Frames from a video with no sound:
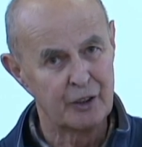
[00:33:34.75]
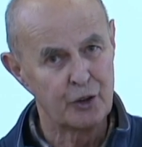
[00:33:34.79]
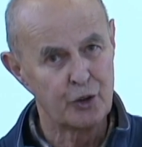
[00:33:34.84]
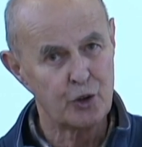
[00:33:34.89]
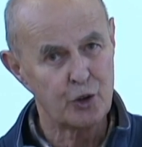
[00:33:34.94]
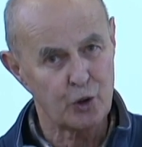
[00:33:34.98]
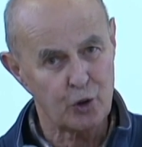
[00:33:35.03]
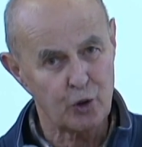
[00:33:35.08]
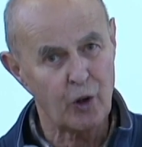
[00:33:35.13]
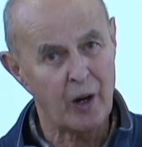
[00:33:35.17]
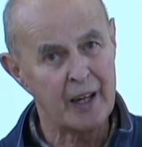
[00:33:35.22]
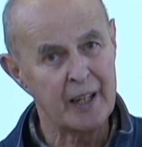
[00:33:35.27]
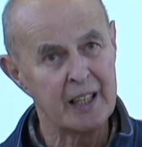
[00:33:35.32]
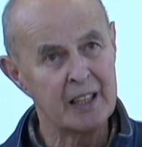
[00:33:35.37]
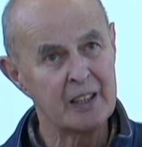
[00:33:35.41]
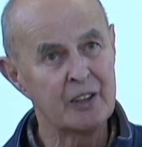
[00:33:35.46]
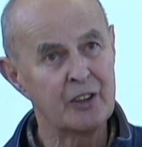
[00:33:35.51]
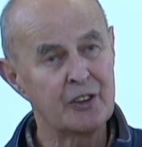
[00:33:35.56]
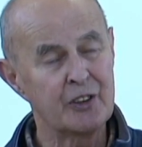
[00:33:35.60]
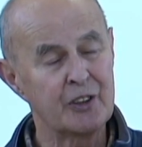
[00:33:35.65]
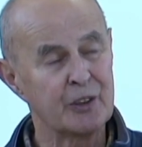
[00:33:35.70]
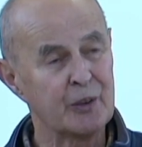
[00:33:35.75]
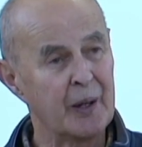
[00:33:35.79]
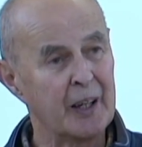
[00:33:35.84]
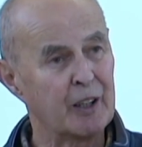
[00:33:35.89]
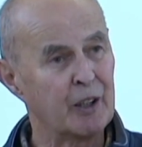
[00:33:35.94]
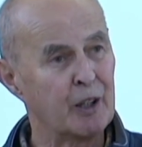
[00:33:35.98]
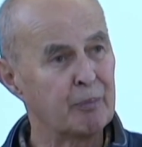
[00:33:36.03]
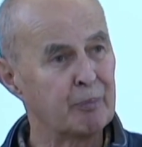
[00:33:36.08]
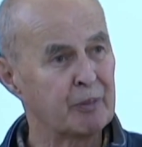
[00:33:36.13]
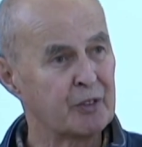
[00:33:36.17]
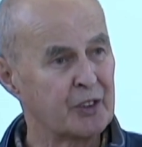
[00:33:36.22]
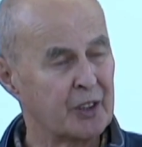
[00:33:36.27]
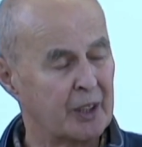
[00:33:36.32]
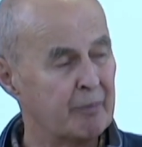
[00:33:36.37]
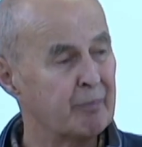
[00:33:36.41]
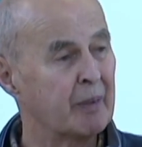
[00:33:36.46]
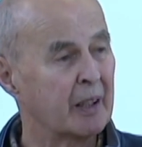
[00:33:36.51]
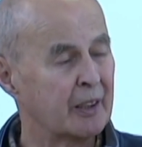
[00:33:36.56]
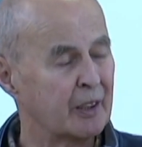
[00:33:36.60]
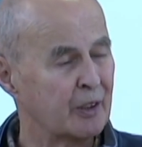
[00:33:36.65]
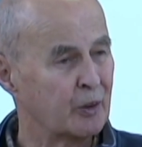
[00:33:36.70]
trying to help
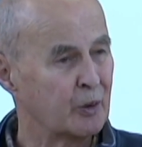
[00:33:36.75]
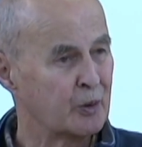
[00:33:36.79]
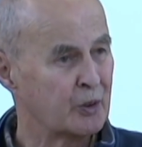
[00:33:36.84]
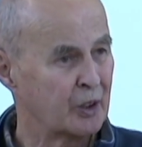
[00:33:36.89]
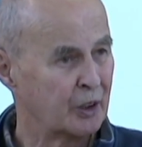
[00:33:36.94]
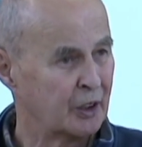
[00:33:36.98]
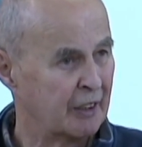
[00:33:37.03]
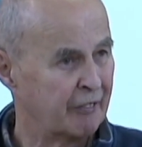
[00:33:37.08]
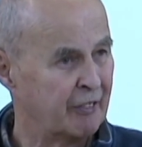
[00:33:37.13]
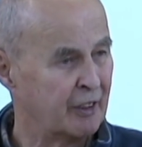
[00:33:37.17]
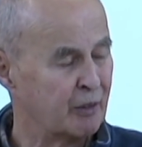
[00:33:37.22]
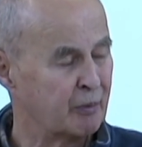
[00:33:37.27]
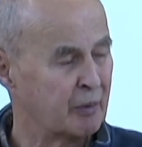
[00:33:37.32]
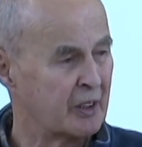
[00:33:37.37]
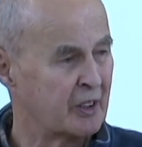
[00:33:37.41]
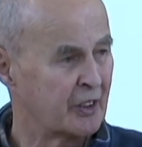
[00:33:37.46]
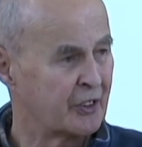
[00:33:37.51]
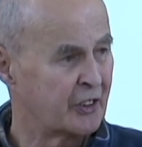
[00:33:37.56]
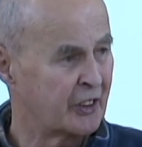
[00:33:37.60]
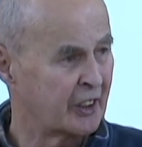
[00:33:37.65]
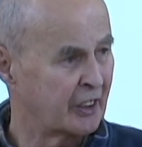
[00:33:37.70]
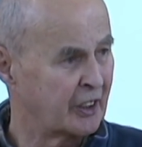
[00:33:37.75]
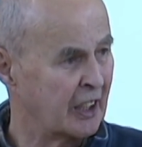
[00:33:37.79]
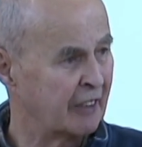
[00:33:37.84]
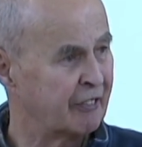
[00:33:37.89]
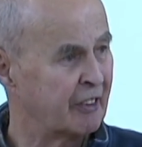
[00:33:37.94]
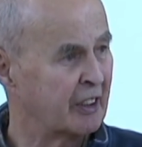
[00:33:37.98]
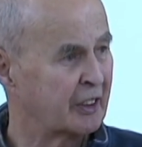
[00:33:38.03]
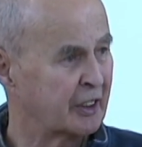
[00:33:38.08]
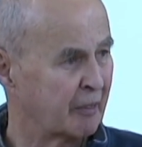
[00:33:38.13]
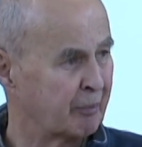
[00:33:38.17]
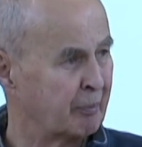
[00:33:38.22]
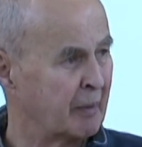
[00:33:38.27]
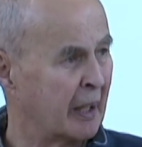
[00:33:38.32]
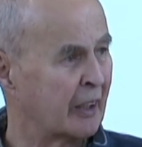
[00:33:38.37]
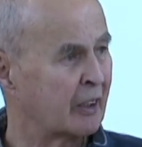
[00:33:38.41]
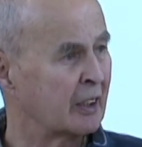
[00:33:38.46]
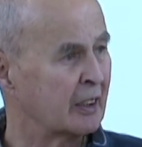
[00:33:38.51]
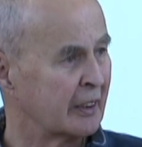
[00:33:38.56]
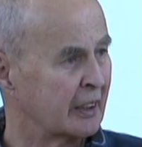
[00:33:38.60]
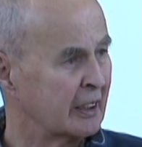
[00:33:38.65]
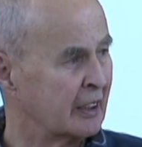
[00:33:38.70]
somebody who's living with a significant
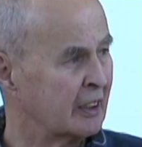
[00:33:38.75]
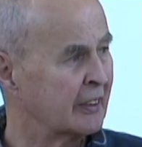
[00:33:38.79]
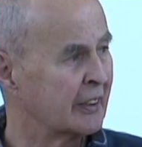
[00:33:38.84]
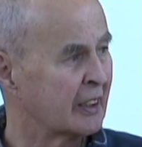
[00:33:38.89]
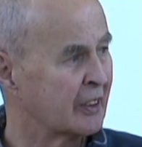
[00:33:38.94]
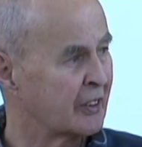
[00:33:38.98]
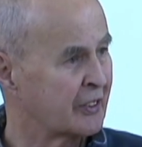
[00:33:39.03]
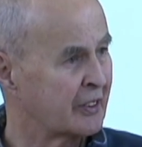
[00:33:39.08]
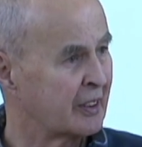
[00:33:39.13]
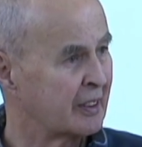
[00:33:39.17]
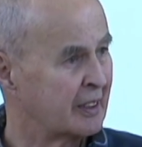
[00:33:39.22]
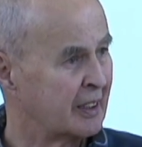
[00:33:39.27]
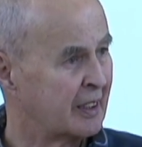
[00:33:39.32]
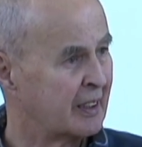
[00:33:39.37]
mental illness.